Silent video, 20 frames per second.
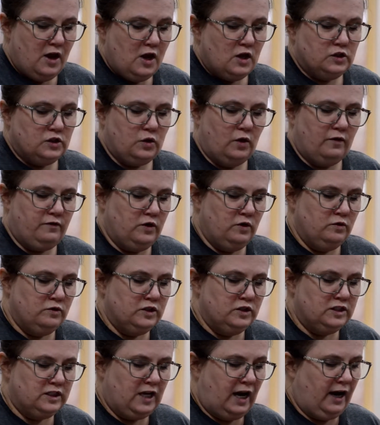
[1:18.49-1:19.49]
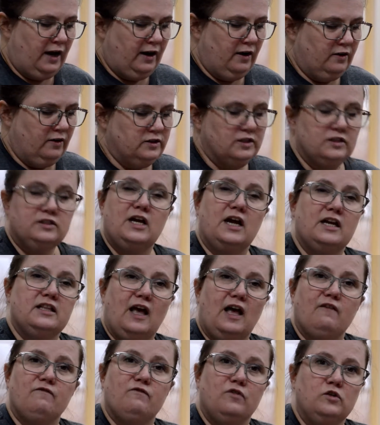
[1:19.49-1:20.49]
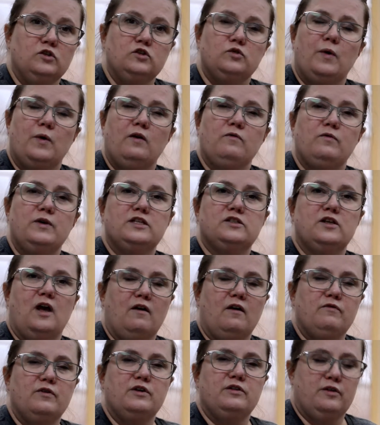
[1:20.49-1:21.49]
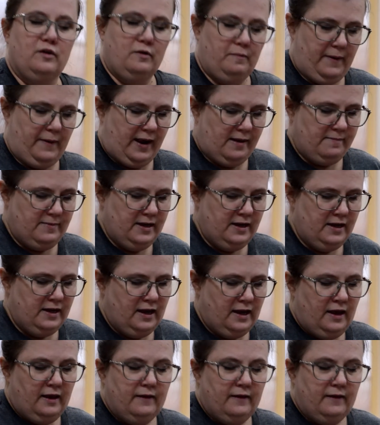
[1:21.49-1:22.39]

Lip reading: So if you desire to take that full 12 weeks off with your baby,